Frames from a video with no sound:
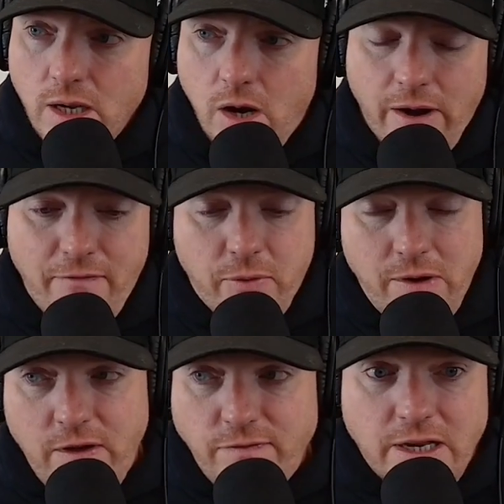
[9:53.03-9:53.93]
You know, an F
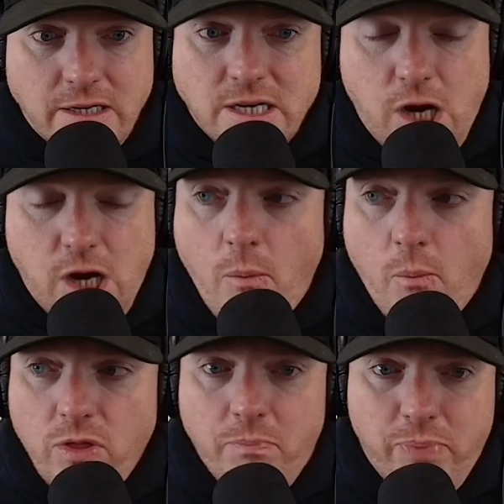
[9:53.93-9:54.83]
three fifty doesn't
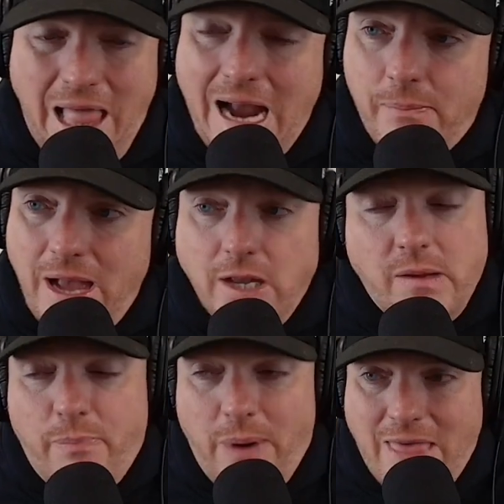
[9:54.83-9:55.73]
come with black back. You have
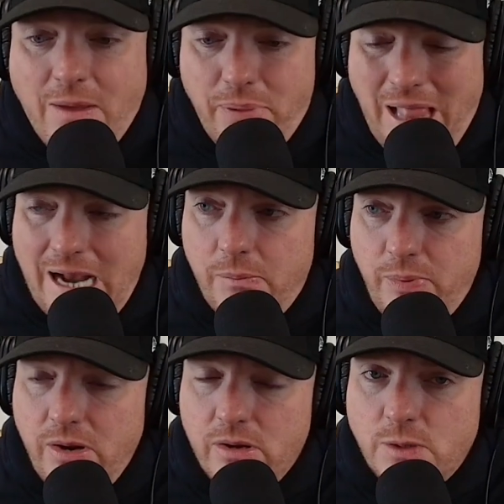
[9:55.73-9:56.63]
to buy the black
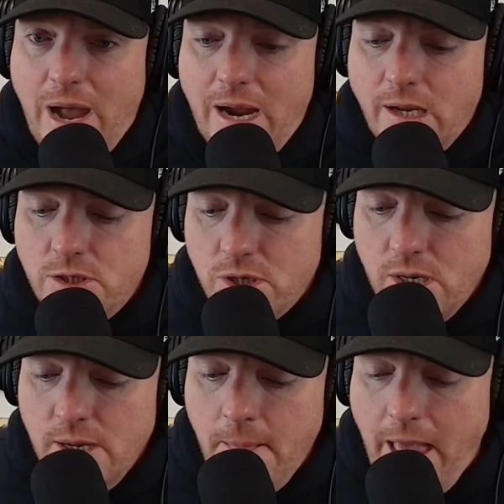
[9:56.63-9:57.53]
appearance package,
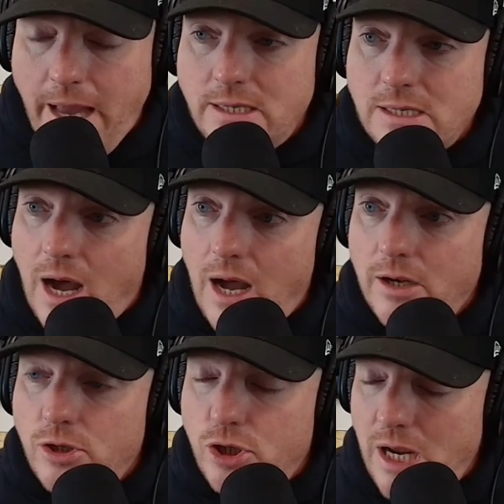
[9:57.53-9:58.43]
and it's
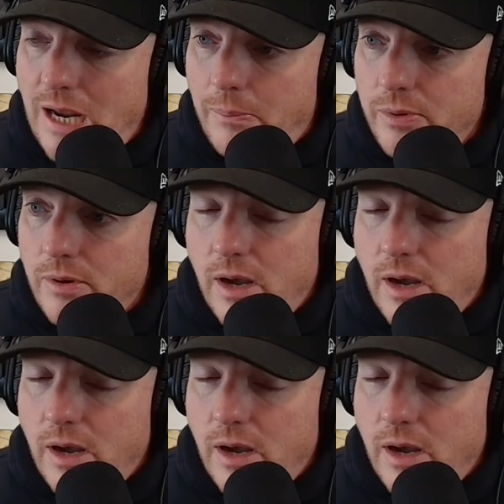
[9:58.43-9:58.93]
not right. cheap.